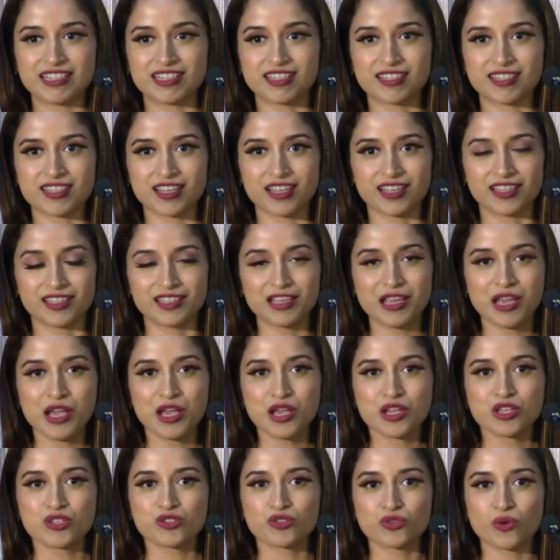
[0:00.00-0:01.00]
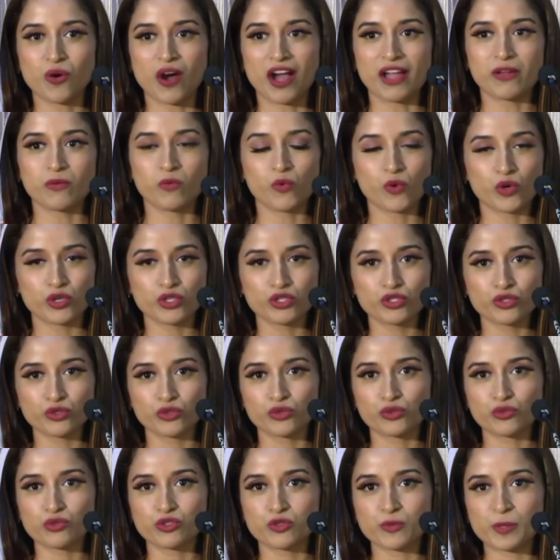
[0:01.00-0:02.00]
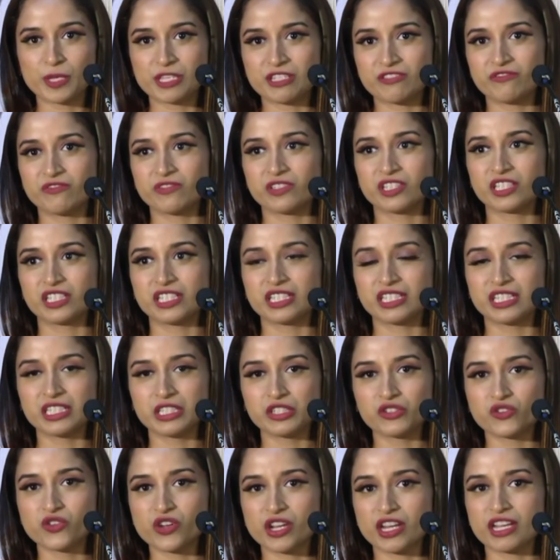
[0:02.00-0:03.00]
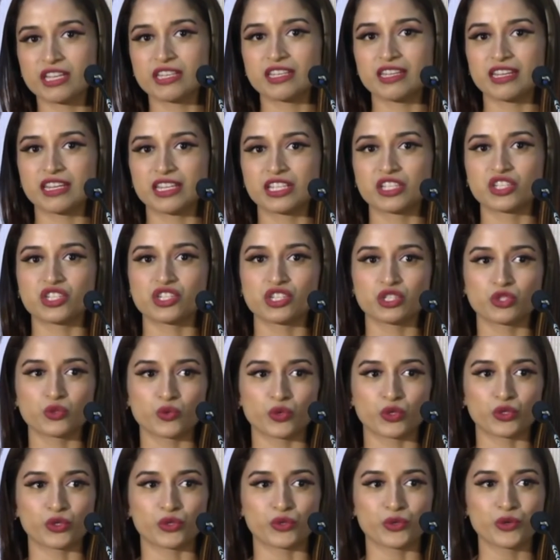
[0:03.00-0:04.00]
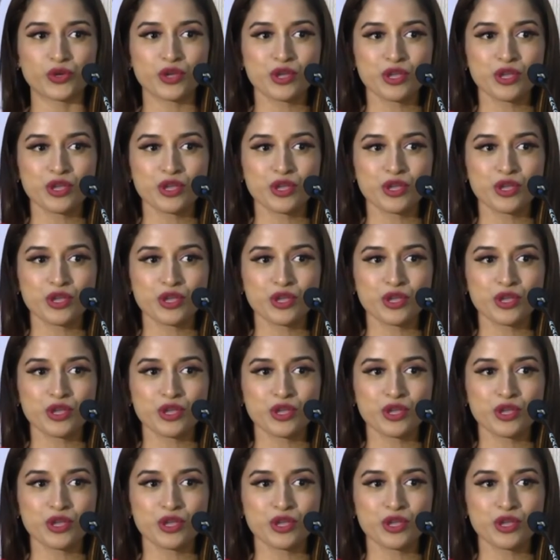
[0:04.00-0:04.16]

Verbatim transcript: style so I want you to specifically train in Jeet Kune